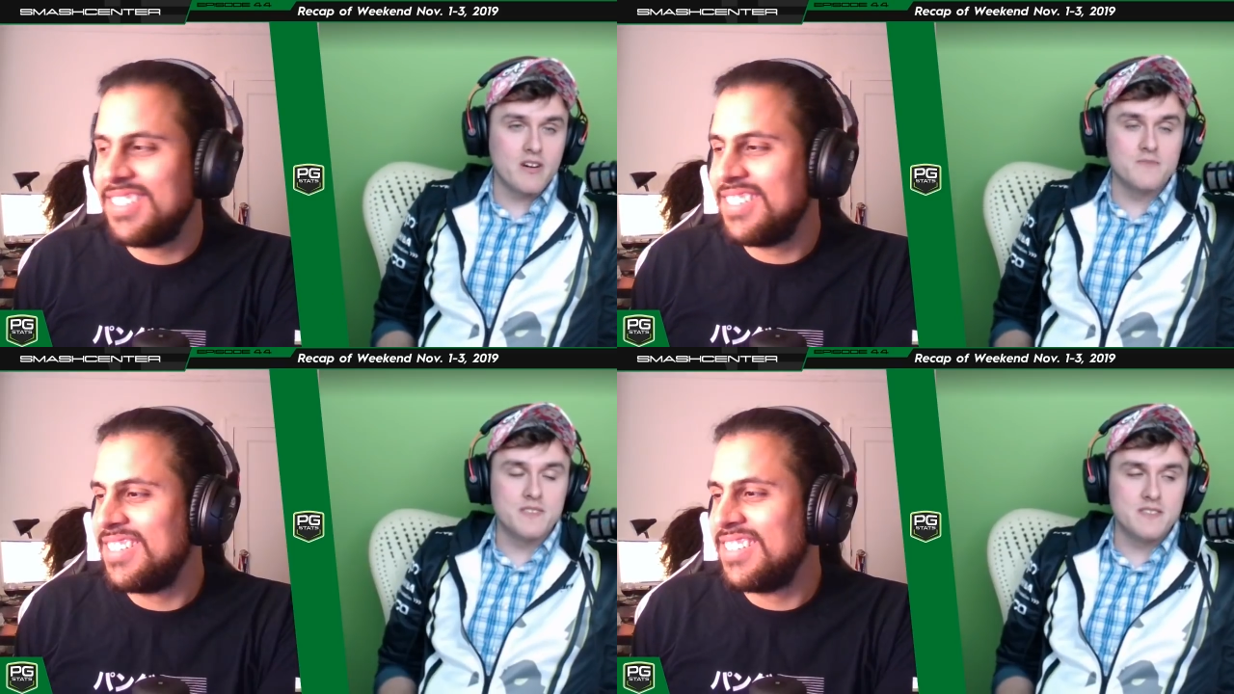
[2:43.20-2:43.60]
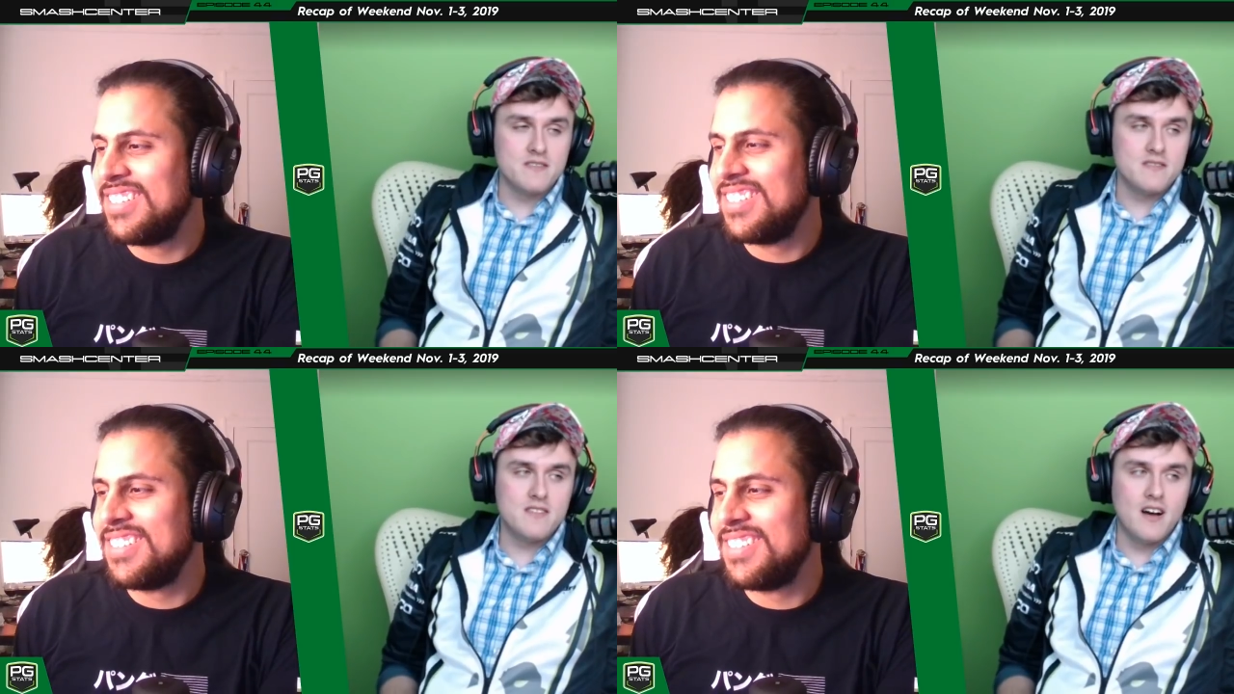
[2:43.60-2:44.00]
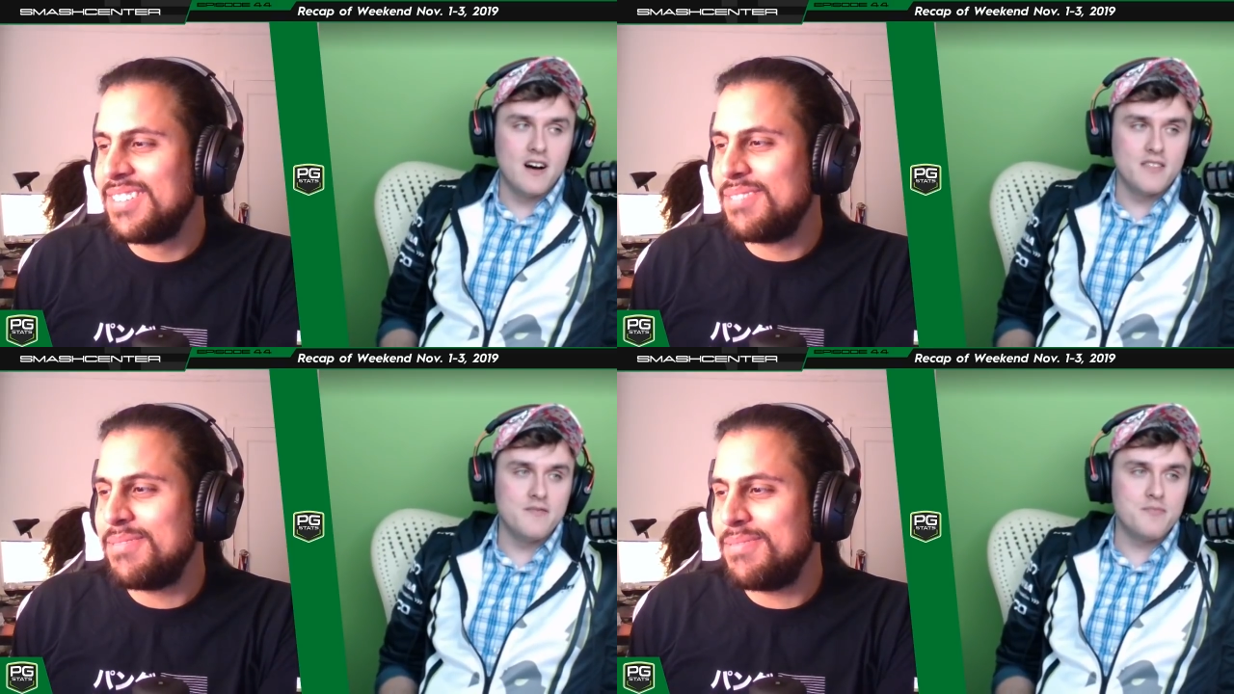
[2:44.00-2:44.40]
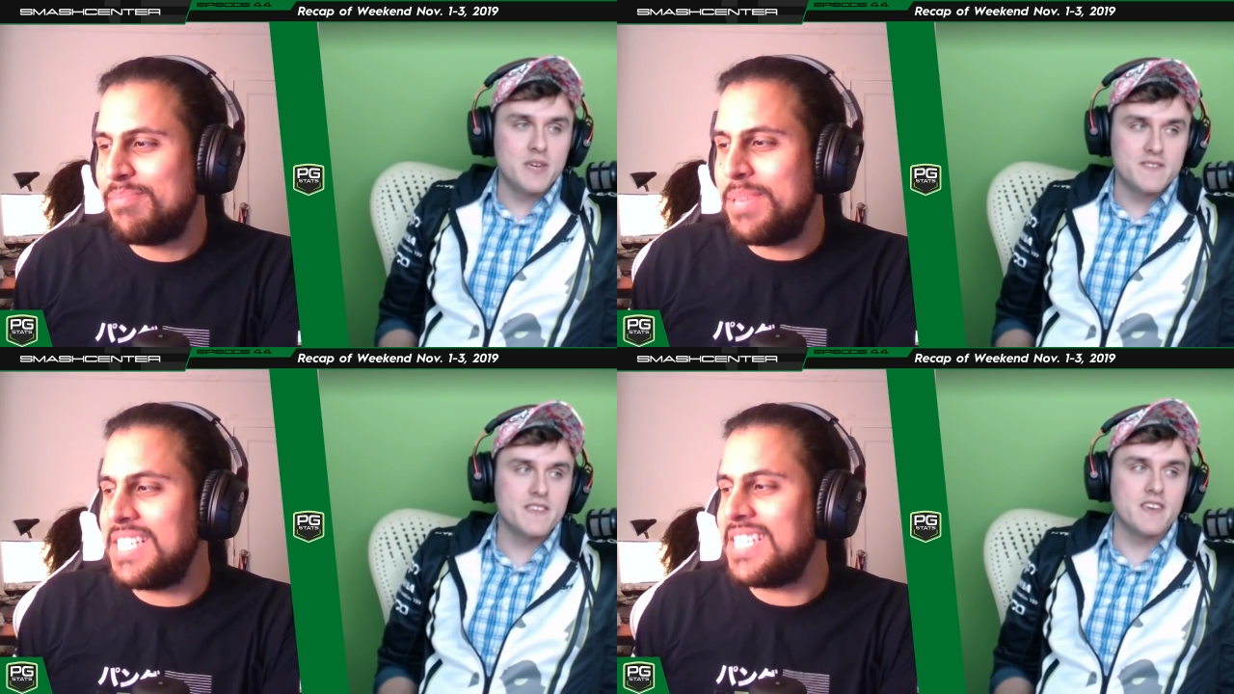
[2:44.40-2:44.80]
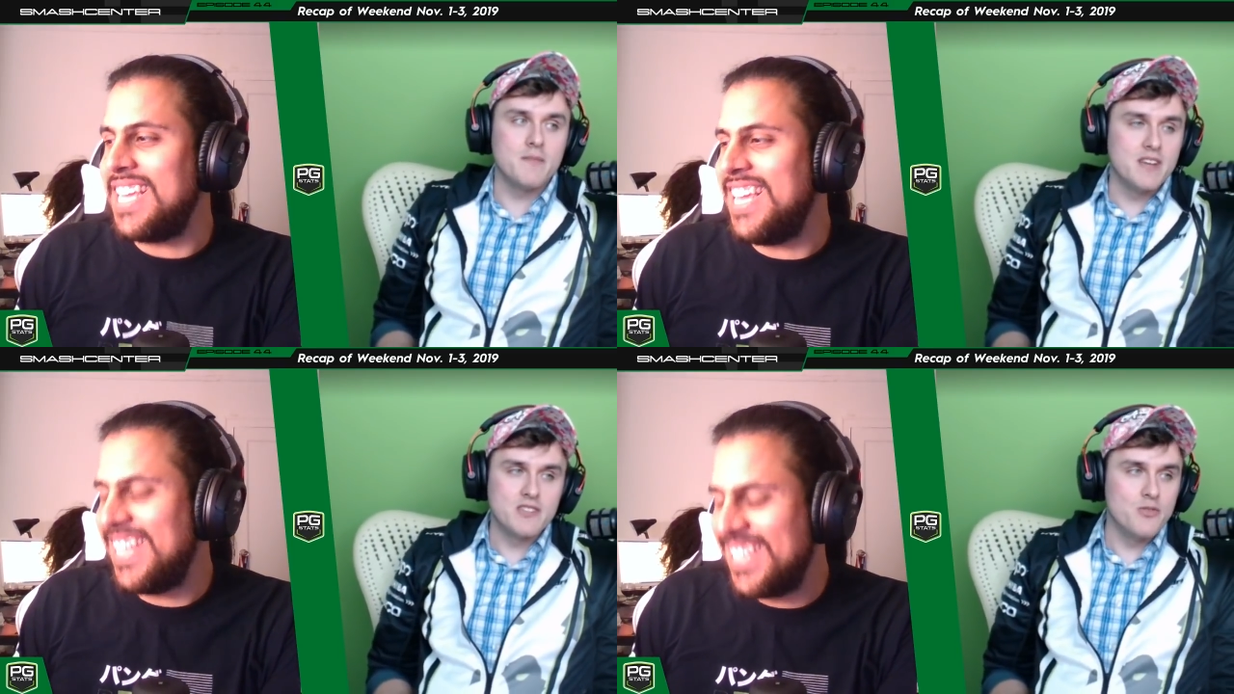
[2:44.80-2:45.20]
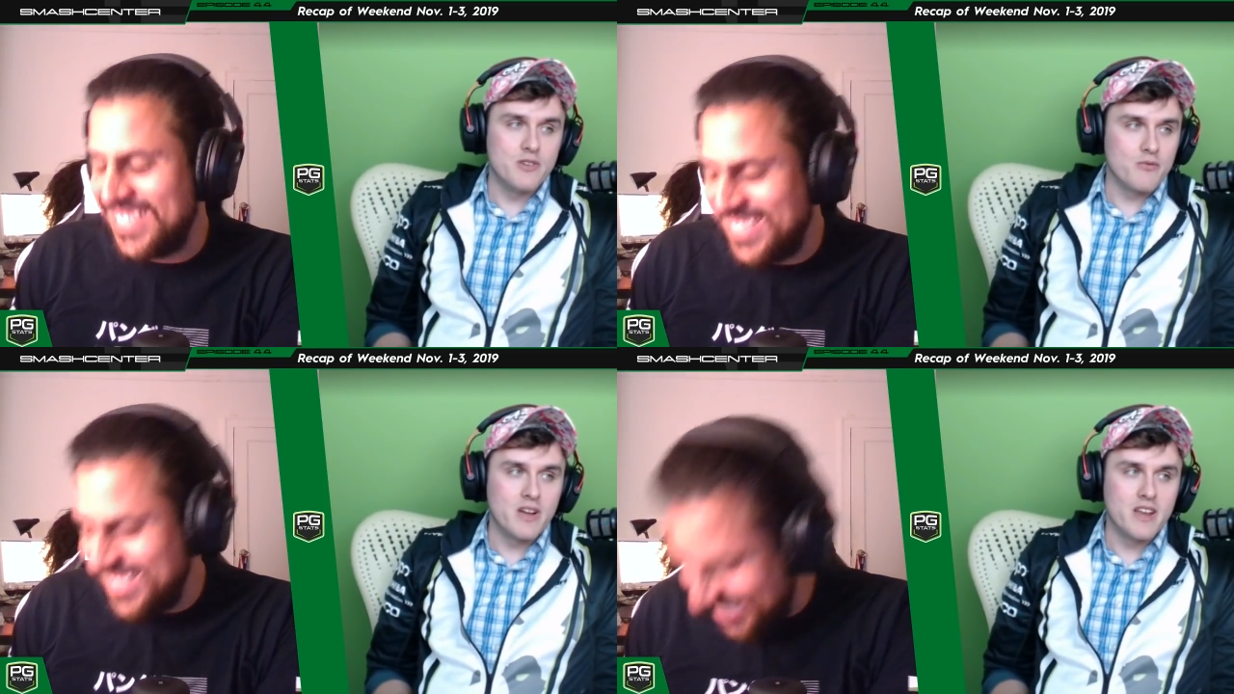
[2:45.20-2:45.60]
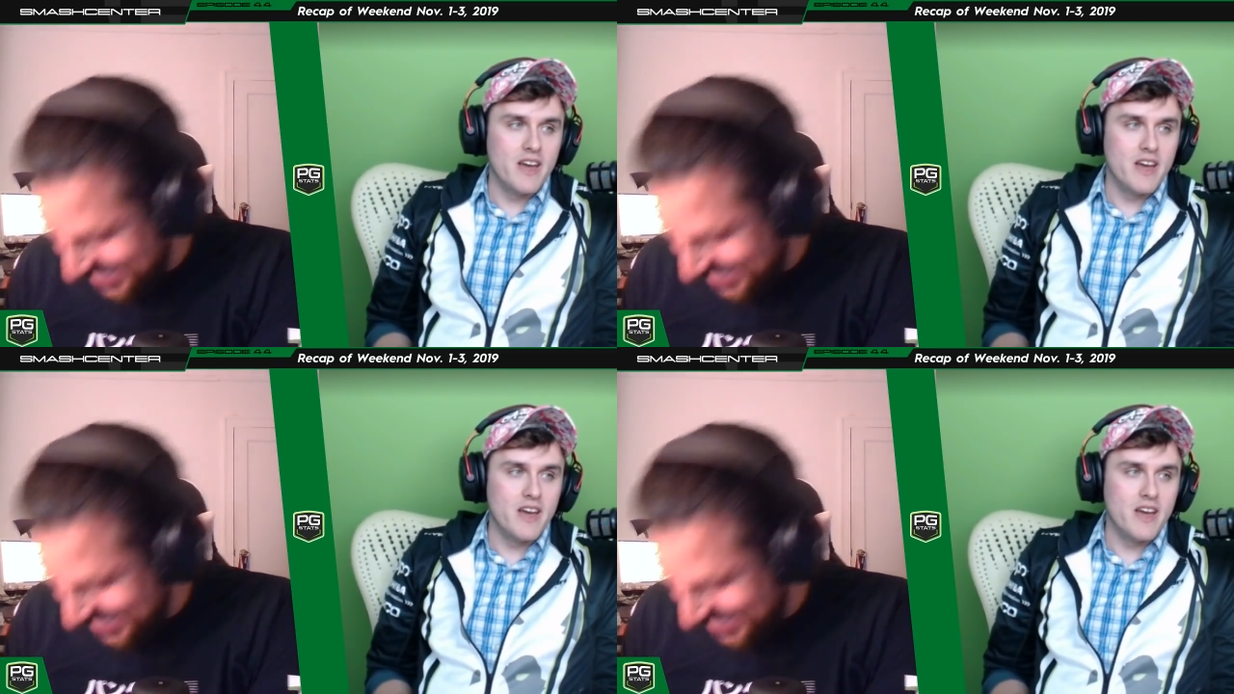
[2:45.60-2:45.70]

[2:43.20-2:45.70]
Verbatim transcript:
Speaker 1: comes in on PC. PC. I'm not doing it right